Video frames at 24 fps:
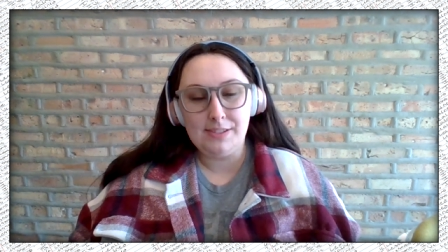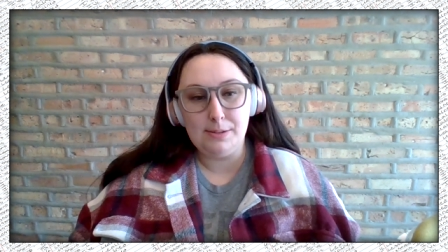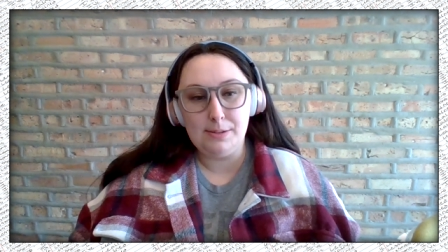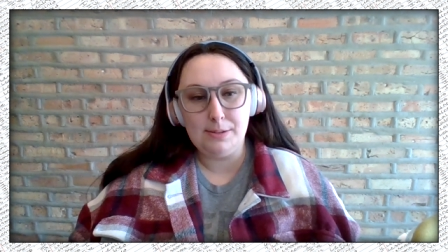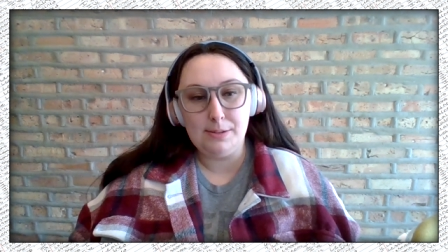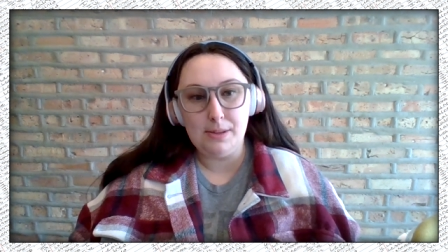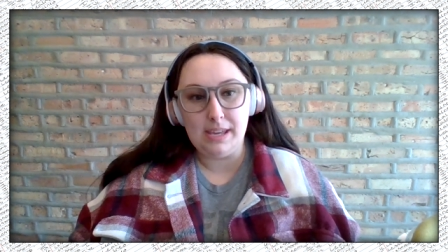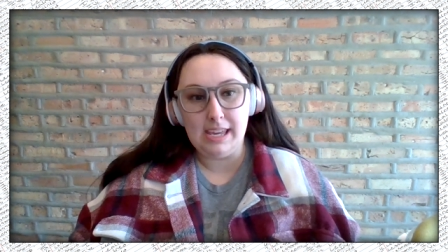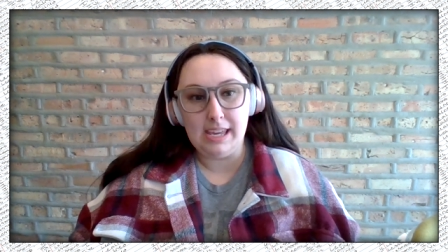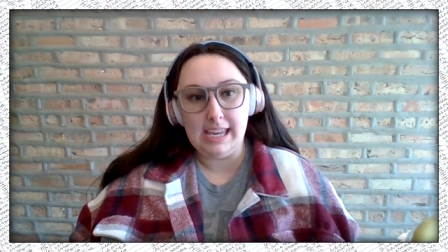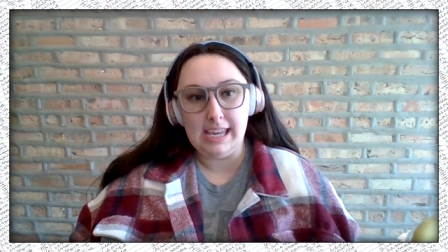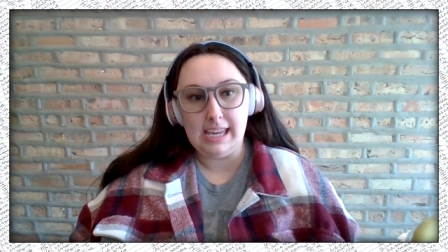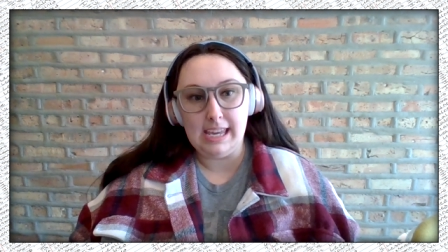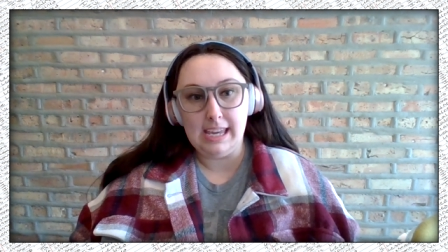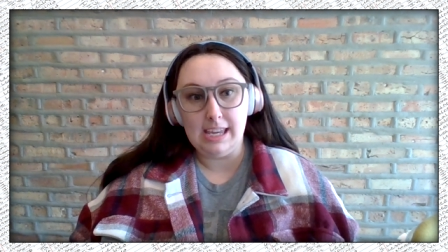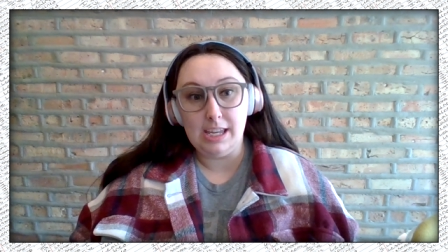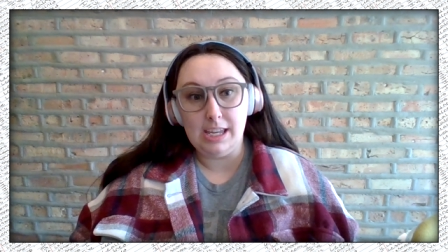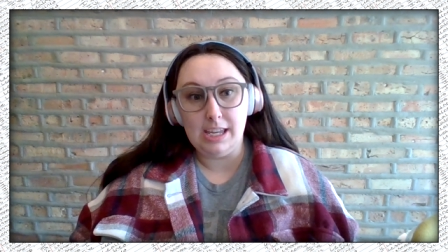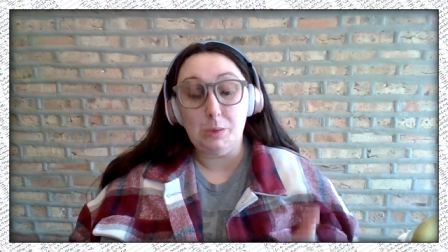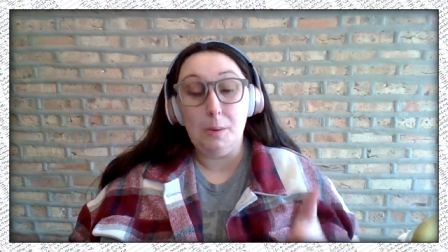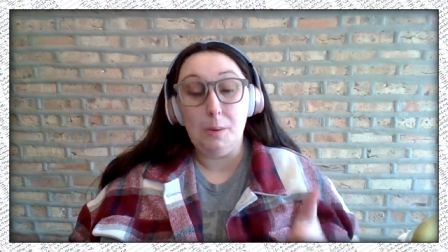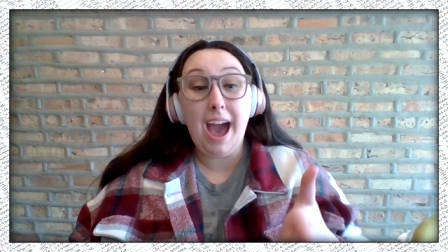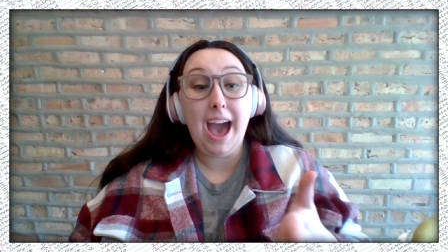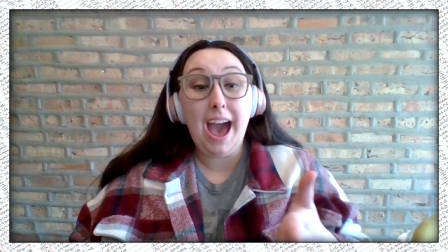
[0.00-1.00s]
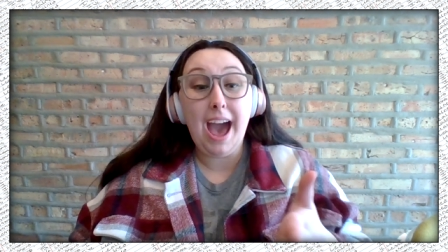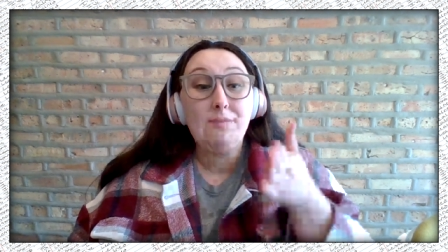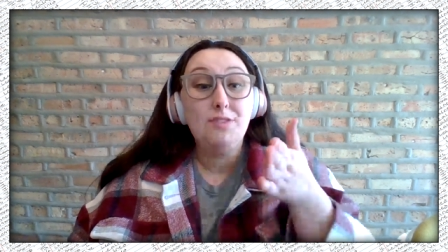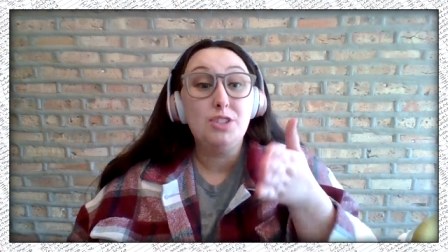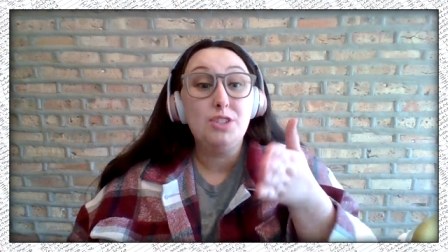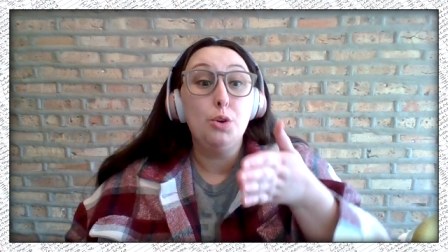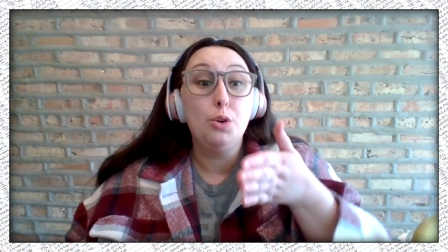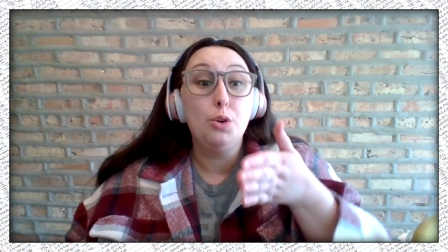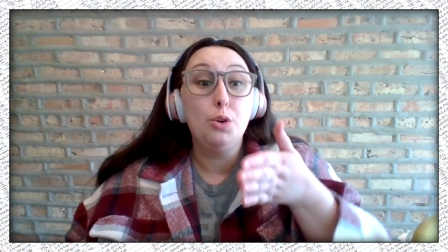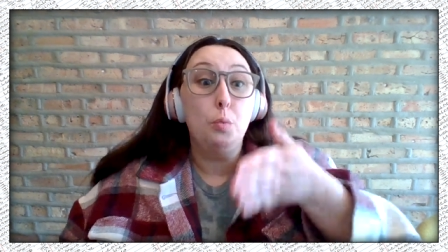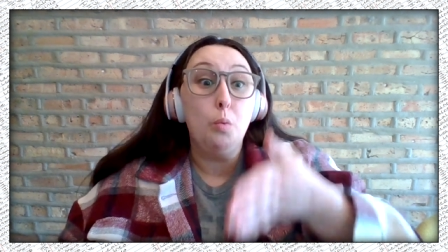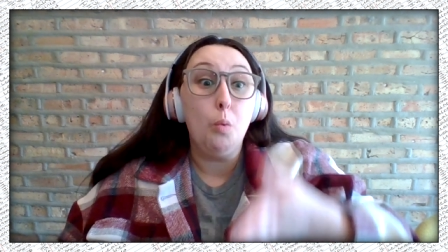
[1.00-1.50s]
to be, you have
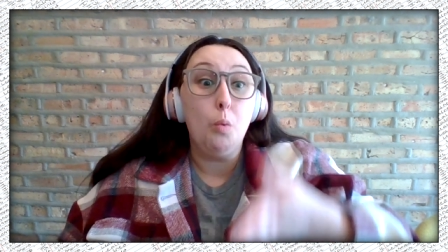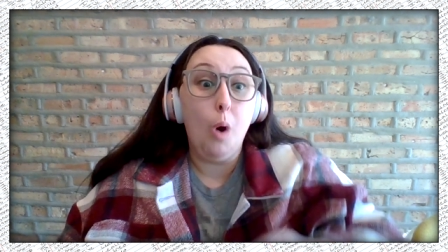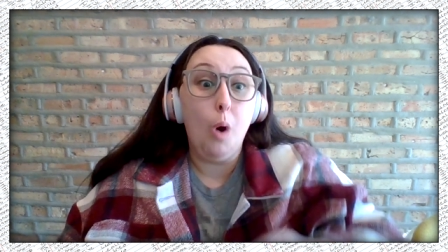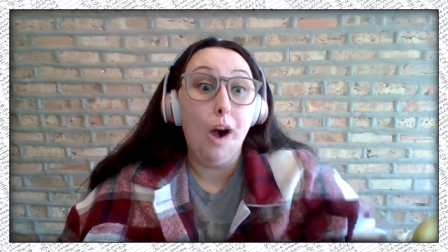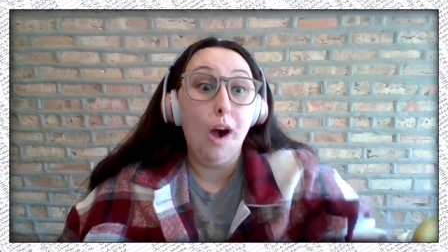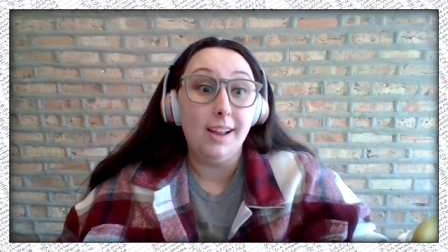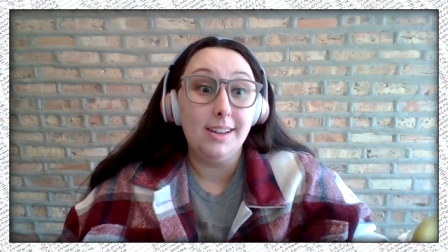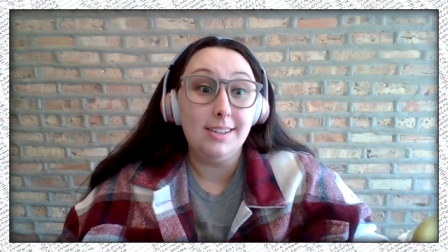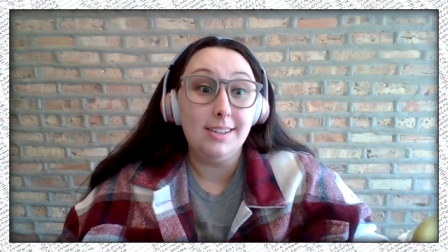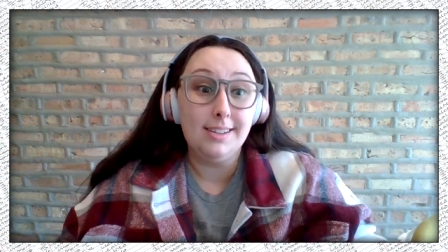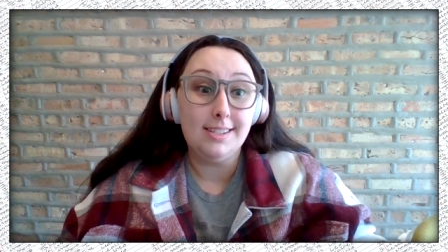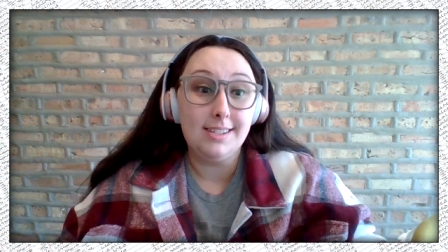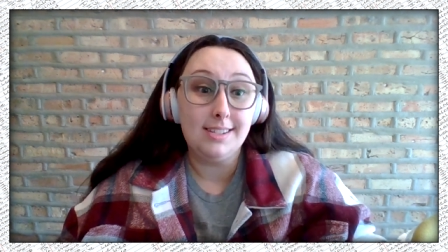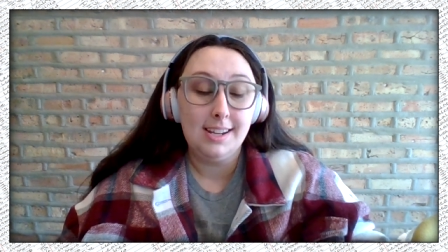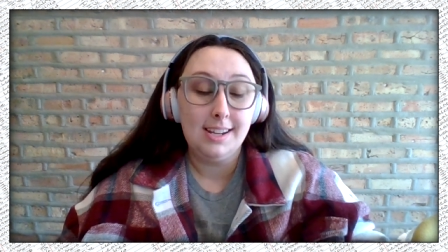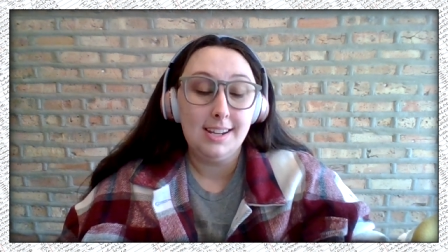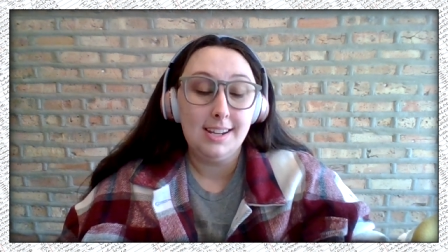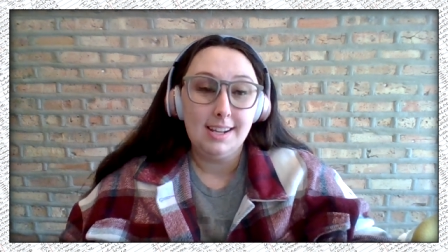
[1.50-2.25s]
to want